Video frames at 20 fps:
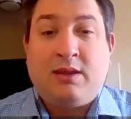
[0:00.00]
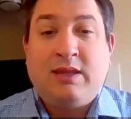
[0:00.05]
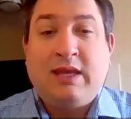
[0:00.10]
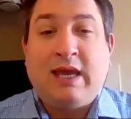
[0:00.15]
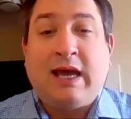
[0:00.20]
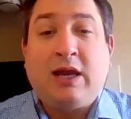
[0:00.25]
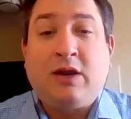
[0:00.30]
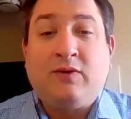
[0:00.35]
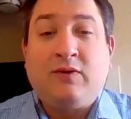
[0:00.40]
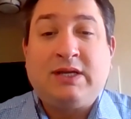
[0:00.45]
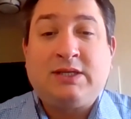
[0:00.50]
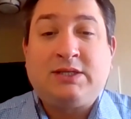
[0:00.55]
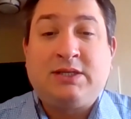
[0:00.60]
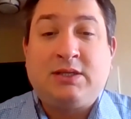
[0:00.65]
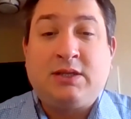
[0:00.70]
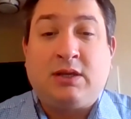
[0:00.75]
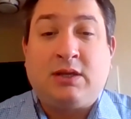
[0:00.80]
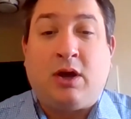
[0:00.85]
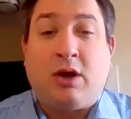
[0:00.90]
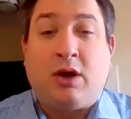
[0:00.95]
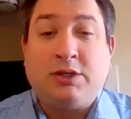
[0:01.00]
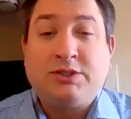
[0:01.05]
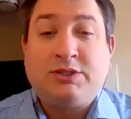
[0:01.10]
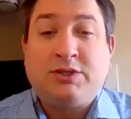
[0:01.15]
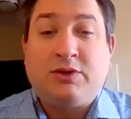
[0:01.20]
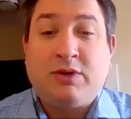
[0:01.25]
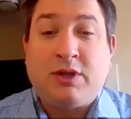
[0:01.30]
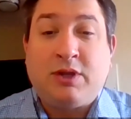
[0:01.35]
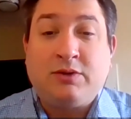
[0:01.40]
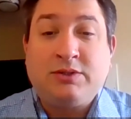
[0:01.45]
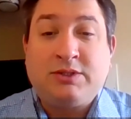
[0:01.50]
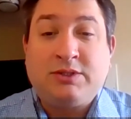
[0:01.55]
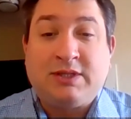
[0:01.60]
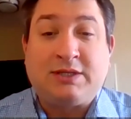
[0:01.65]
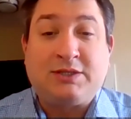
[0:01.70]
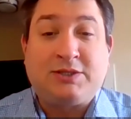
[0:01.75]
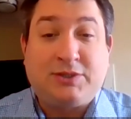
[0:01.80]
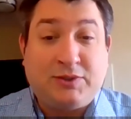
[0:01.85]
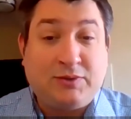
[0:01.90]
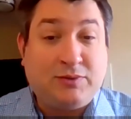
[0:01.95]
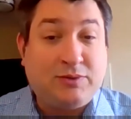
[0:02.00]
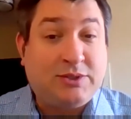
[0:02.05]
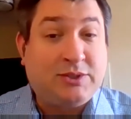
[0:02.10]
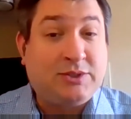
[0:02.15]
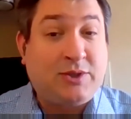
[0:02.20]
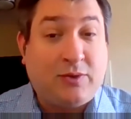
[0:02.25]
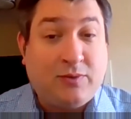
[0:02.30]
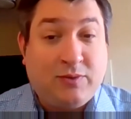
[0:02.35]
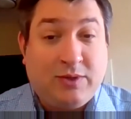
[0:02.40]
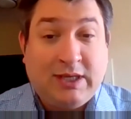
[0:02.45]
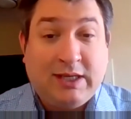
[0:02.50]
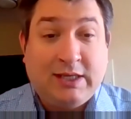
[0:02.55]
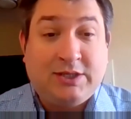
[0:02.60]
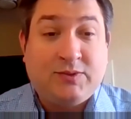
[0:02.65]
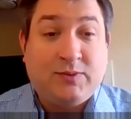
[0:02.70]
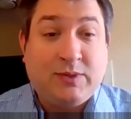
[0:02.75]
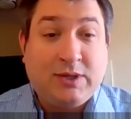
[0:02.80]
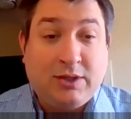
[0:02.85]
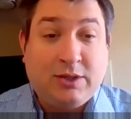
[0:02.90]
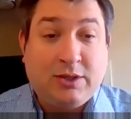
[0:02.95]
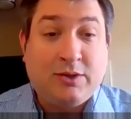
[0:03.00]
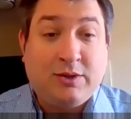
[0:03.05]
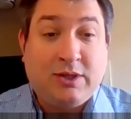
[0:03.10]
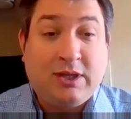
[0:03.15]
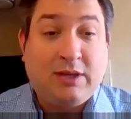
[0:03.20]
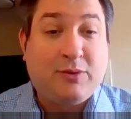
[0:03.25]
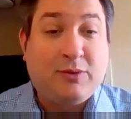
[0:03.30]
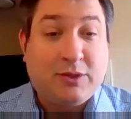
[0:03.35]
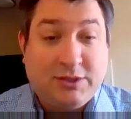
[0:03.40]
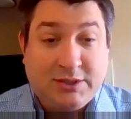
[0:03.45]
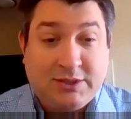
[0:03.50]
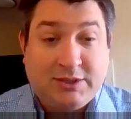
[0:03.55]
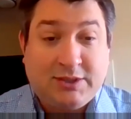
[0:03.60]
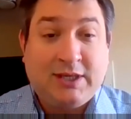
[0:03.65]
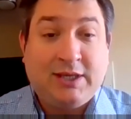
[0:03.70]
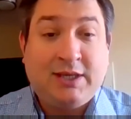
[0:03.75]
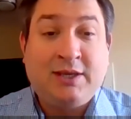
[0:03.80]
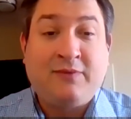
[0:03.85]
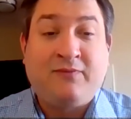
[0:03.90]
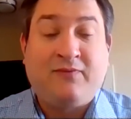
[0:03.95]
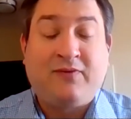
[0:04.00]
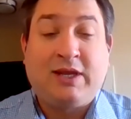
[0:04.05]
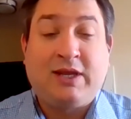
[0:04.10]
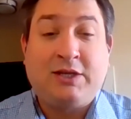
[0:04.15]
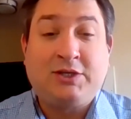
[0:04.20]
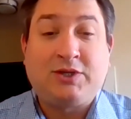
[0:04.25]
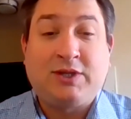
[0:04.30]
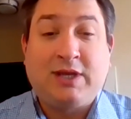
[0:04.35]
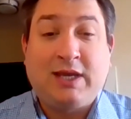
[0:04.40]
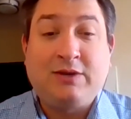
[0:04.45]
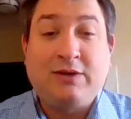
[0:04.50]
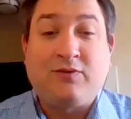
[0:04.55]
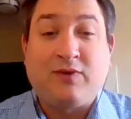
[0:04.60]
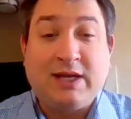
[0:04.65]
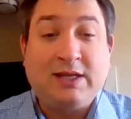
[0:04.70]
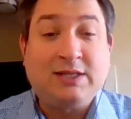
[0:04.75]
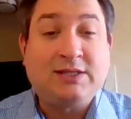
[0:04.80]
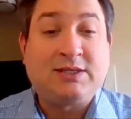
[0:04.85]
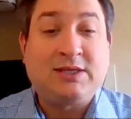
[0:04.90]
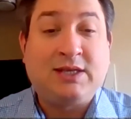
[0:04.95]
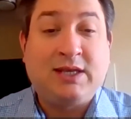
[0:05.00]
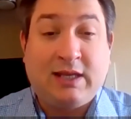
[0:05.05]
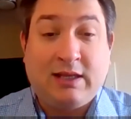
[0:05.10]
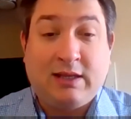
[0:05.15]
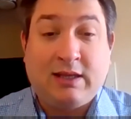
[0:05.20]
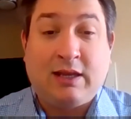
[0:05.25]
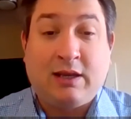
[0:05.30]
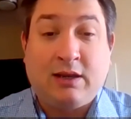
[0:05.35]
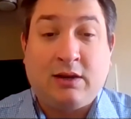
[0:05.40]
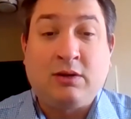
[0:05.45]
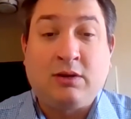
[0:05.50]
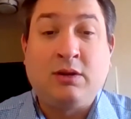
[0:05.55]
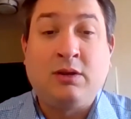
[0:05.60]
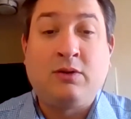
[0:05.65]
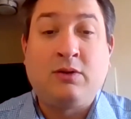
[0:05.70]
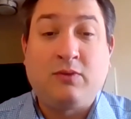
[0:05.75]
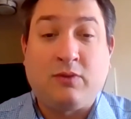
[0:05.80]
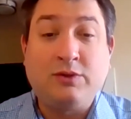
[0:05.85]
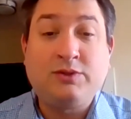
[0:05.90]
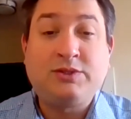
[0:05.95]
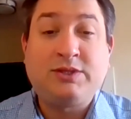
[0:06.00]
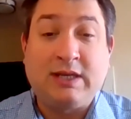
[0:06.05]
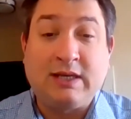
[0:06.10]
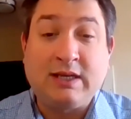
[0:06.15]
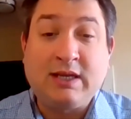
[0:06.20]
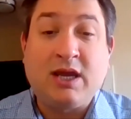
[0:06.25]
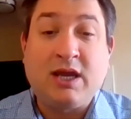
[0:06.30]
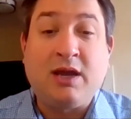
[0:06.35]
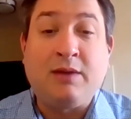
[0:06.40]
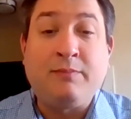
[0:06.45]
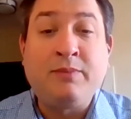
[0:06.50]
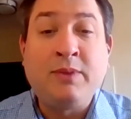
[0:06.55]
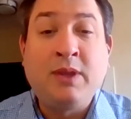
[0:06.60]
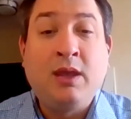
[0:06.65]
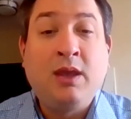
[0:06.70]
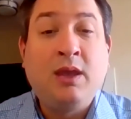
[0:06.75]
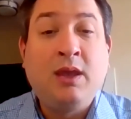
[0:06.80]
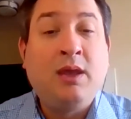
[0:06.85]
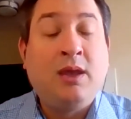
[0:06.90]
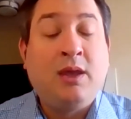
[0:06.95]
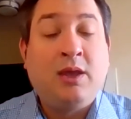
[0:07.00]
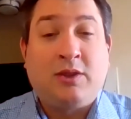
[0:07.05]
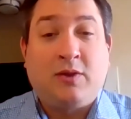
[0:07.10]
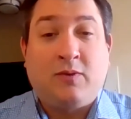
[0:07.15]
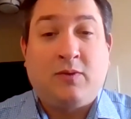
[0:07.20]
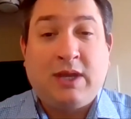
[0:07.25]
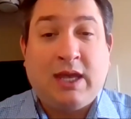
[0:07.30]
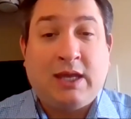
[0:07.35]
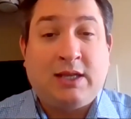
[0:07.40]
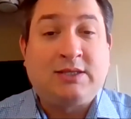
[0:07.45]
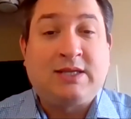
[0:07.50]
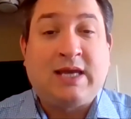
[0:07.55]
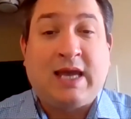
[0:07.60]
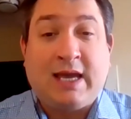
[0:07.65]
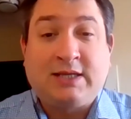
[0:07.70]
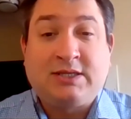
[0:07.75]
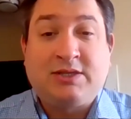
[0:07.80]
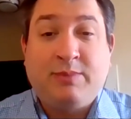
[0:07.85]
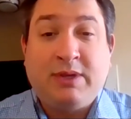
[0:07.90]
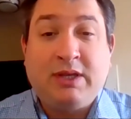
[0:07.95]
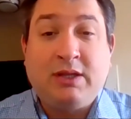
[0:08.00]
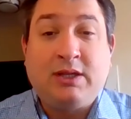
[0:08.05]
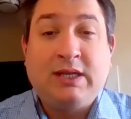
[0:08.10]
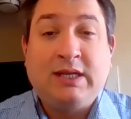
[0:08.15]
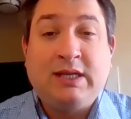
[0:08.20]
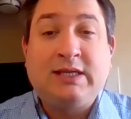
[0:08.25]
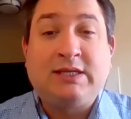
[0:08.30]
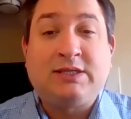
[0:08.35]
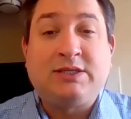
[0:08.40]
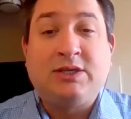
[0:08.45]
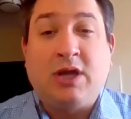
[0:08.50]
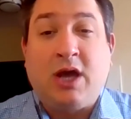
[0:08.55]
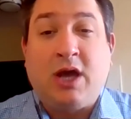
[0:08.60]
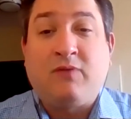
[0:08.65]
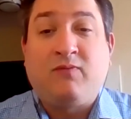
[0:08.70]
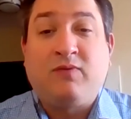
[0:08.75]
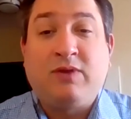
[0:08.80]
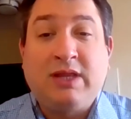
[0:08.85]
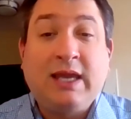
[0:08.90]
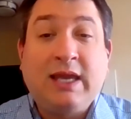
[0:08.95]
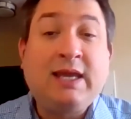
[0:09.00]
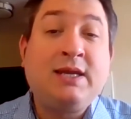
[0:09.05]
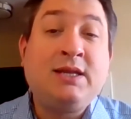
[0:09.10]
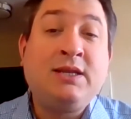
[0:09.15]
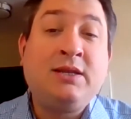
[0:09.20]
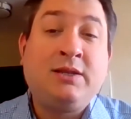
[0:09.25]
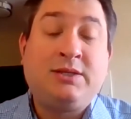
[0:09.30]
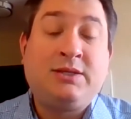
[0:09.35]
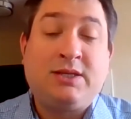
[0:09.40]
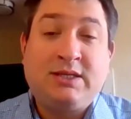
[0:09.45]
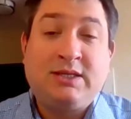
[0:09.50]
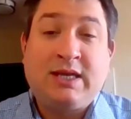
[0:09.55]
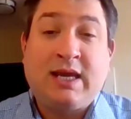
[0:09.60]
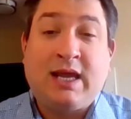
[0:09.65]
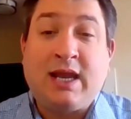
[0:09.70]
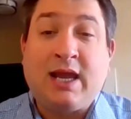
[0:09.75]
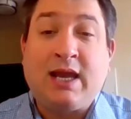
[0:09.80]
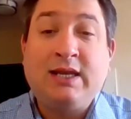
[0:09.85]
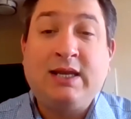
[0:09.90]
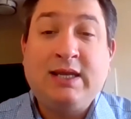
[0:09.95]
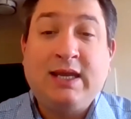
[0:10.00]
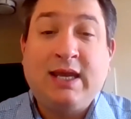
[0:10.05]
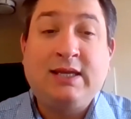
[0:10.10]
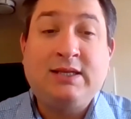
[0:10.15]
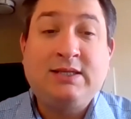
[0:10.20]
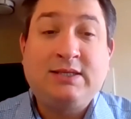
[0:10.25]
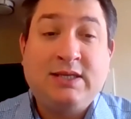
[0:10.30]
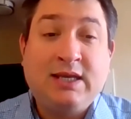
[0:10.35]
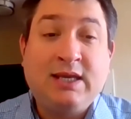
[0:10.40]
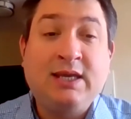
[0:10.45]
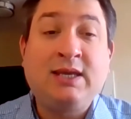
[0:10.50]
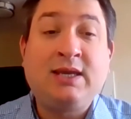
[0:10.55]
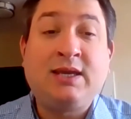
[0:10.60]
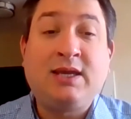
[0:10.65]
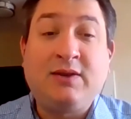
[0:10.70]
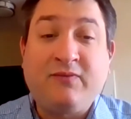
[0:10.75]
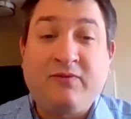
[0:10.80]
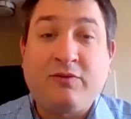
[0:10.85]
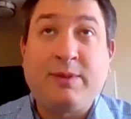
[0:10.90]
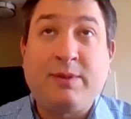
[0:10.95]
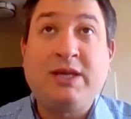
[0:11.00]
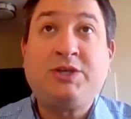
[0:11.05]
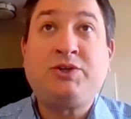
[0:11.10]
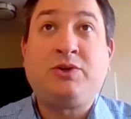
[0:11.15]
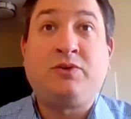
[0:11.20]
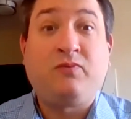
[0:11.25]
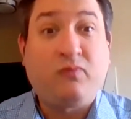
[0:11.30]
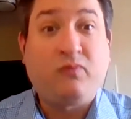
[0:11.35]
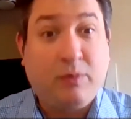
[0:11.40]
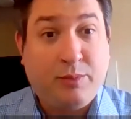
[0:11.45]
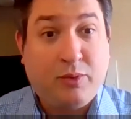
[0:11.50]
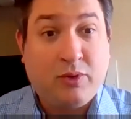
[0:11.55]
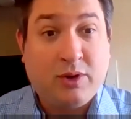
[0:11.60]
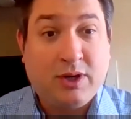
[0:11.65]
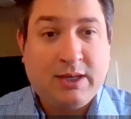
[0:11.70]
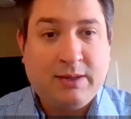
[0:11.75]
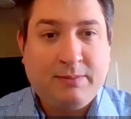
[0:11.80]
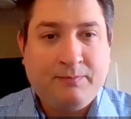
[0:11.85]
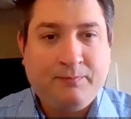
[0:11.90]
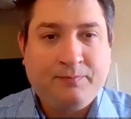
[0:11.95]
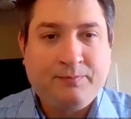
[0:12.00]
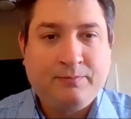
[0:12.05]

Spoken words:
The IRS also notes that students don't need to include the emergency financial aid grants in their gross income, though again, taxability is not related to 1098-T information reporting.